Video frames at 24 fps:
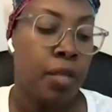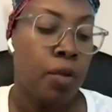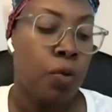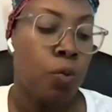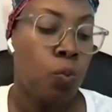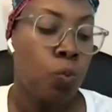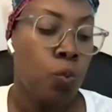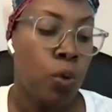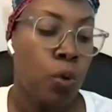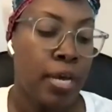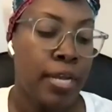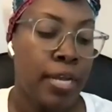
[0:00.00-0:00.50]

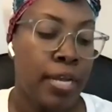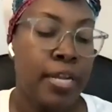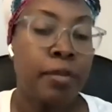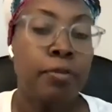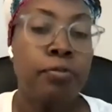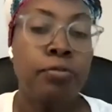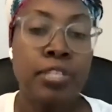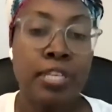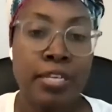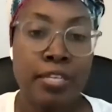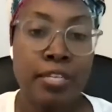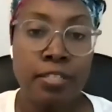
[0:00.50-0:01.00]
one,
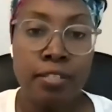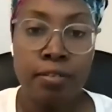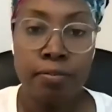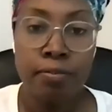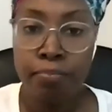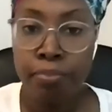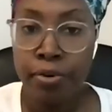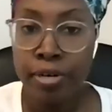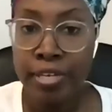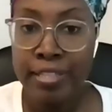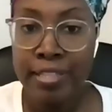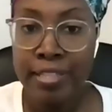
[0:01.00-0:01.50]
it does
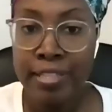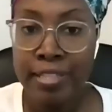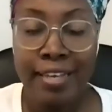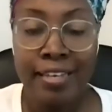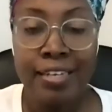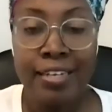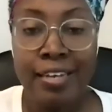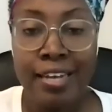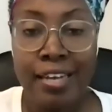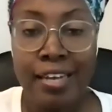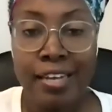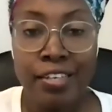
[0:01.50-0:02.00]
bring that
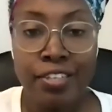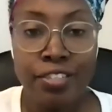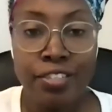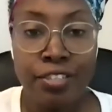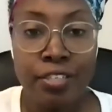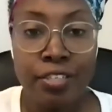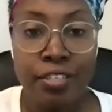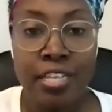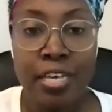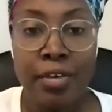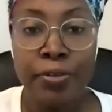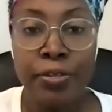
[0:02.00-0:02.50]

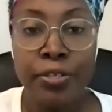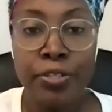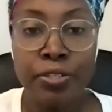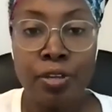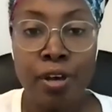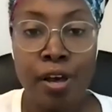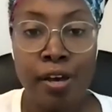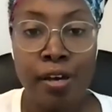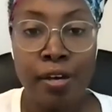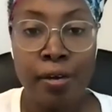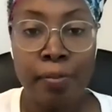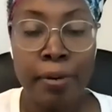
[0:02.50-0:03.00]
connection that you
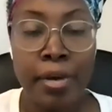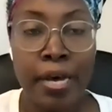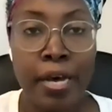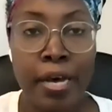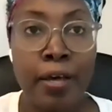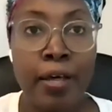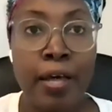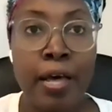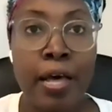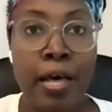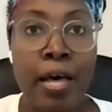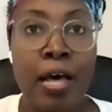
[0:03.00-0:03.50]
talk
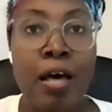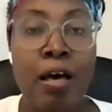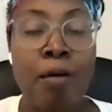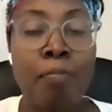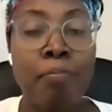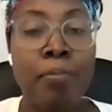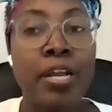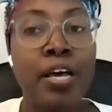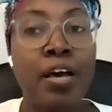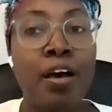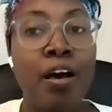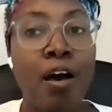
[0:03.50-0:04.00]
about,
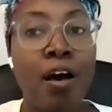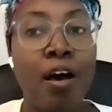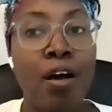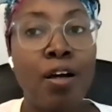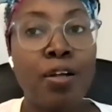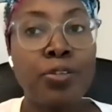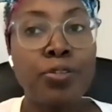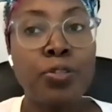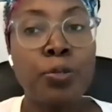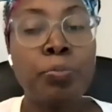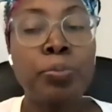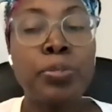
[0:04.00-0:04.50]
but it
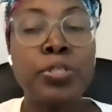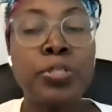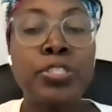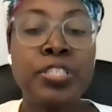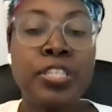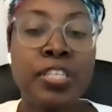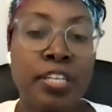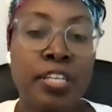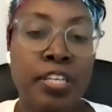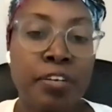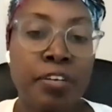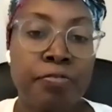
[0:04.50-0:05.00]
also,
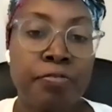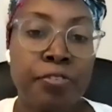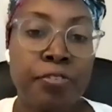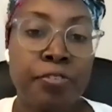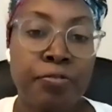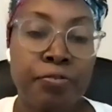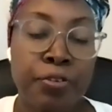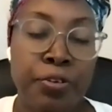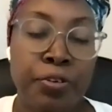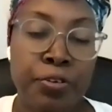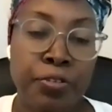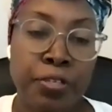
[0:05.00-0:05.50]
particularly for
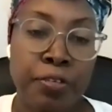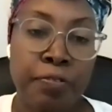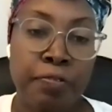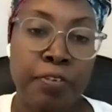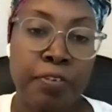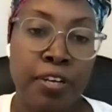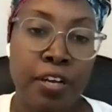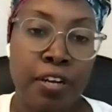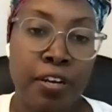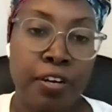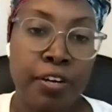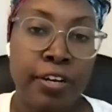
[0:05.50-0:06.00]
folks of
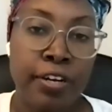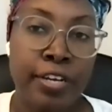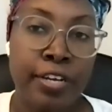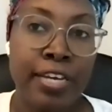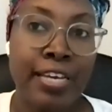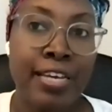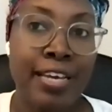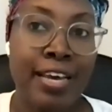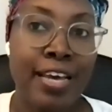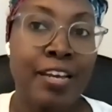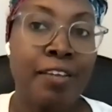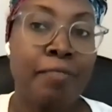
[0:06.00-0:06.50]
color,
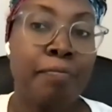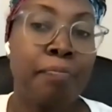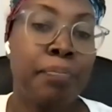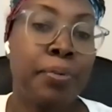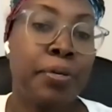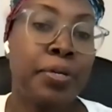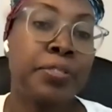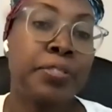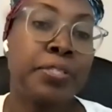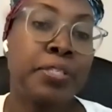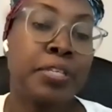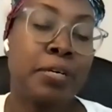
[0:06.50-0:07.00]
it kind of
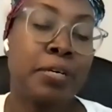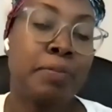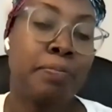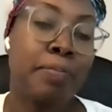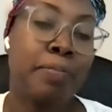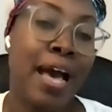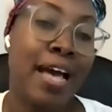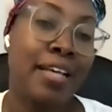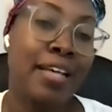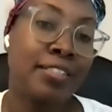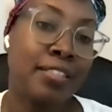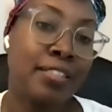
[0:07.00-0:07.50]
builds
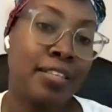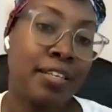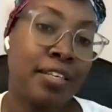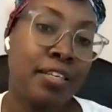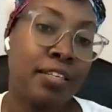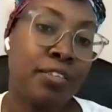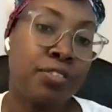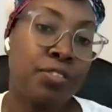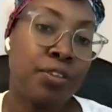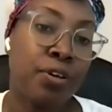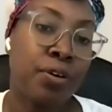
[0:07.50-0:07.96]
capacity.